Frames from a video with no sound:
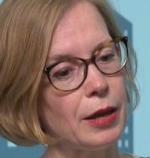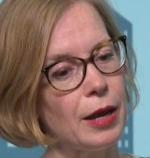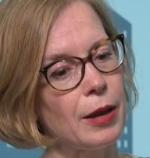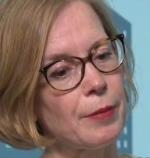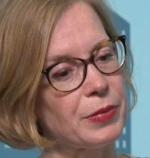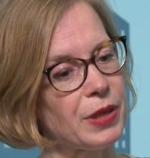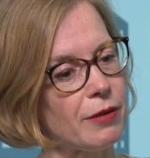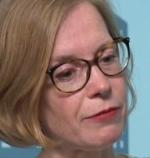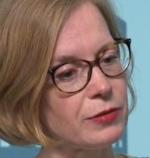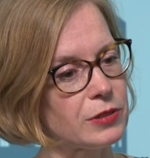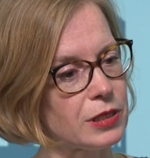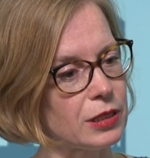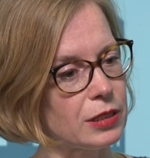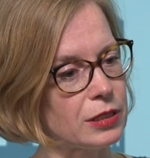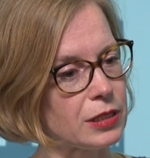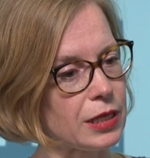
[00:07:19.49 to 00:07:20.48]
That
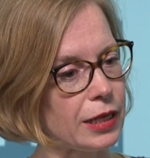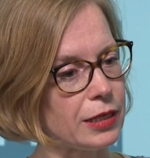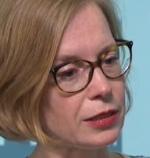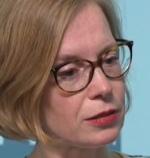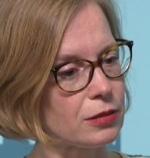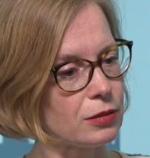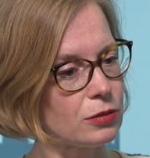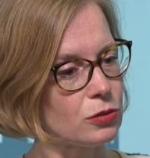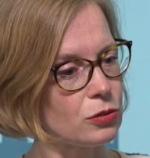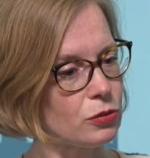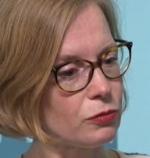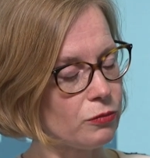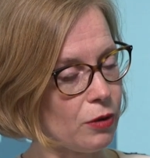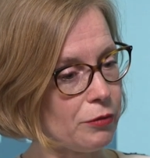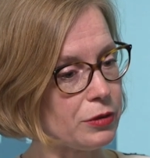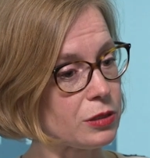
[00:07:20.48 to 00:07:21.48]
facilitates
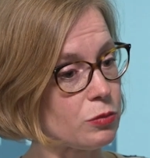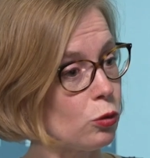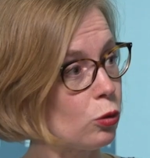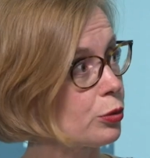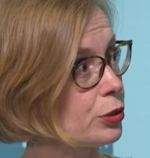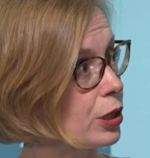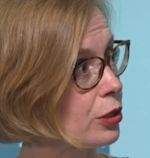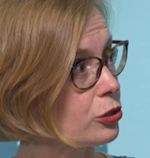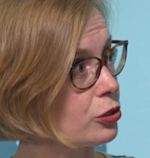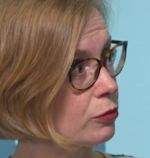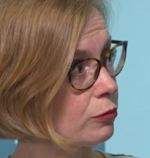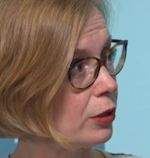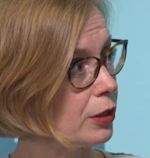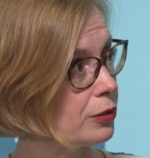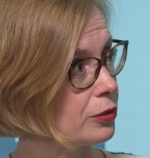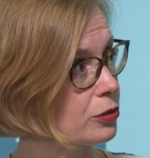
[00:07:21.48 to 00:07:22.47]
very small
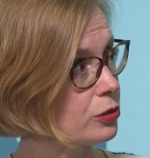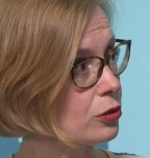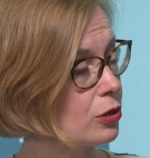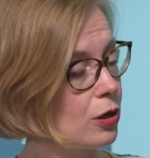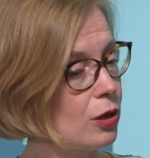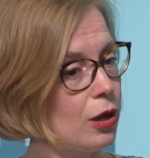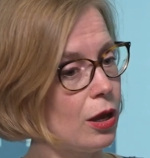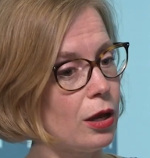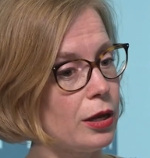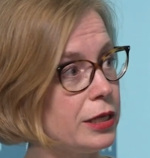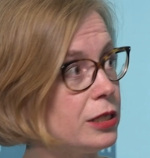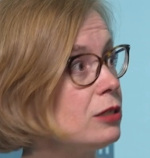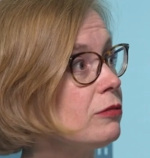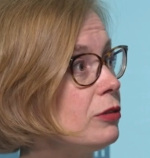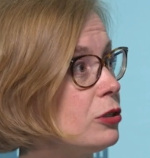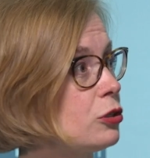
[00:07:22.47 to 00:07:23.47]
production runs,
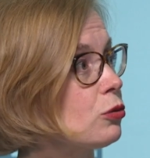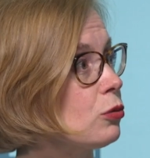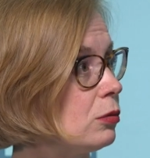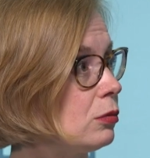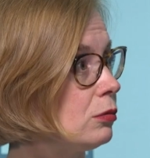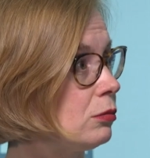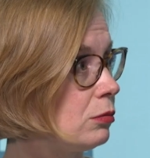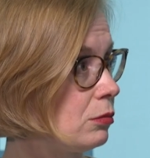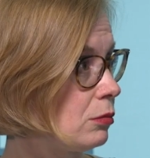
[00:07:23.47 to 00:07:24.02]
individual